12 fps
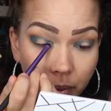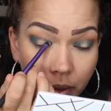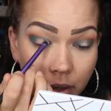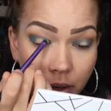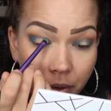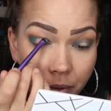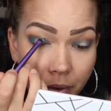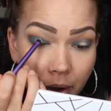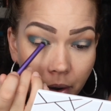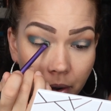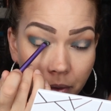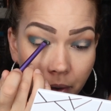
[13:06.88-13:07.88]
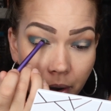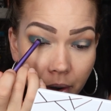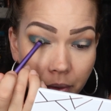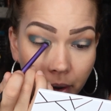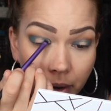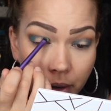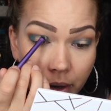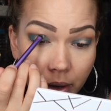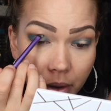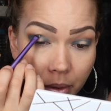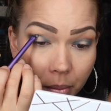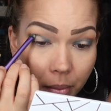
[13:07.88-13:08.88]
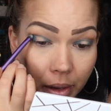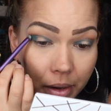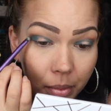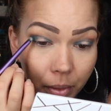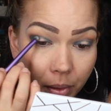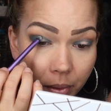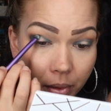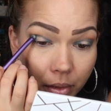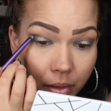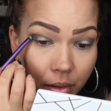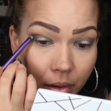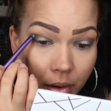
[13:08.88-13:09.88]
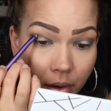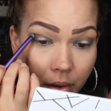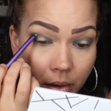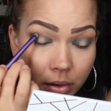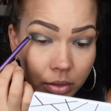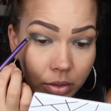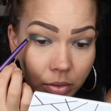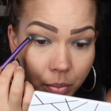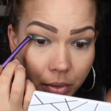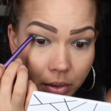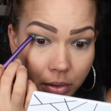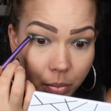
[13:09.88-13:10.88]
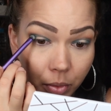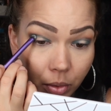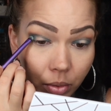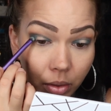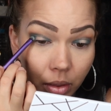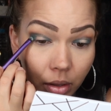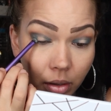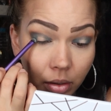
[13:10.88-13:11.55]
These are very, very, very blendable, super smooth.